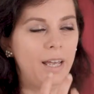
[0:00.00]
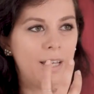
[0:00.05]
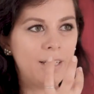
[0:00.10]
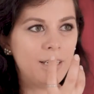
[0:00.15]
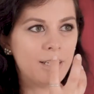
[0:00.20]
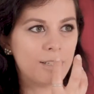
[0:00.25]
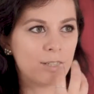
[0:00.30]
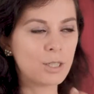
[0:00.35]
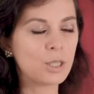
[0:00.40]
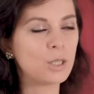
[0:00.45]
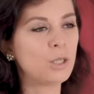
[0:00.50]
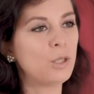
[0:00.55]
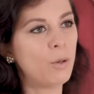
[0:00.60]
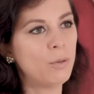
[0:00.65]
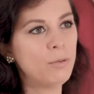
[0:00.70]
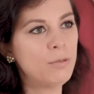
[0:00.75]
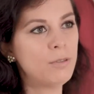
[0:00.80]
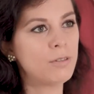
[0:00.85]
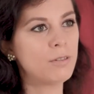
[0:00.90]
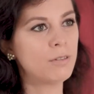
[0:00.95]
and it's
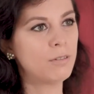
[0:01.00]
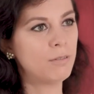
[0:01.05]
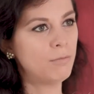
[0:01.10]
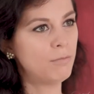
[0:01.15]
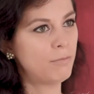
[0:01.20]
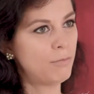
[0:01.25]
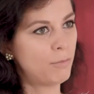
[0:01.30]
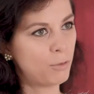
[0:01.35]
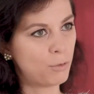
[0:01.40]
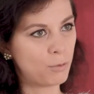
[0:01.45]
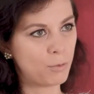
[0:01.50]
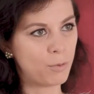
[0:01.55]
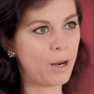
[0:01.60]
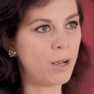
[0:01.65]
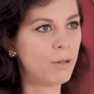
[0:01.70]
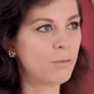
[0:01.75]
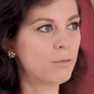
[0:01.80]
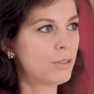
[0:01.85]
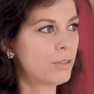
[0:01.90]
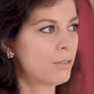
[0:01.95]
closed
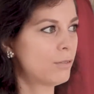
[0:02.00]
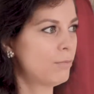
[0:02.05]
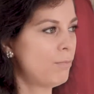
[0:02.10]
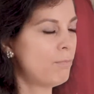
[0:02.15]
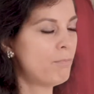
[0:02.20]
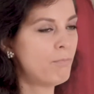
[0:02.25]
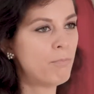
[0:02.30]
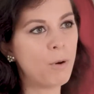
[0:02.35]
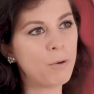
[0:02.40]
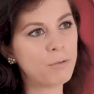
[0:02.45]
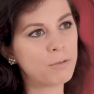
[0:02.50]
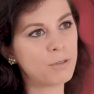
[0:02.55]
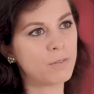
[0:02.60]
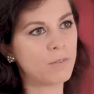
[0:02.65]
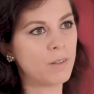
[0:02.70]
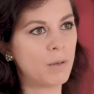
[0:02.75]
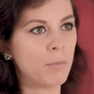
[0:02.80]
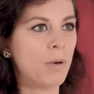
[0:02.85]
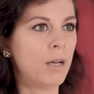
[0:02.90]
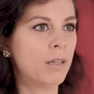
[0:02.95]
throughout most
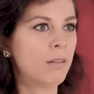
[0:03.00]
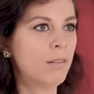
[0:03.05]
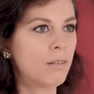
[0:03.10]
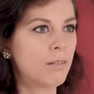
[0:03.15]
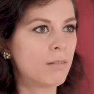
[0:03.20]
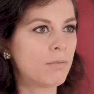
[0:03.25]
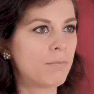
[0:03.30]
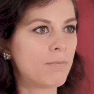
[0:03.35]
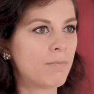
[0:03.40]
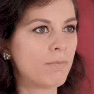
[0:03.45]
of the month.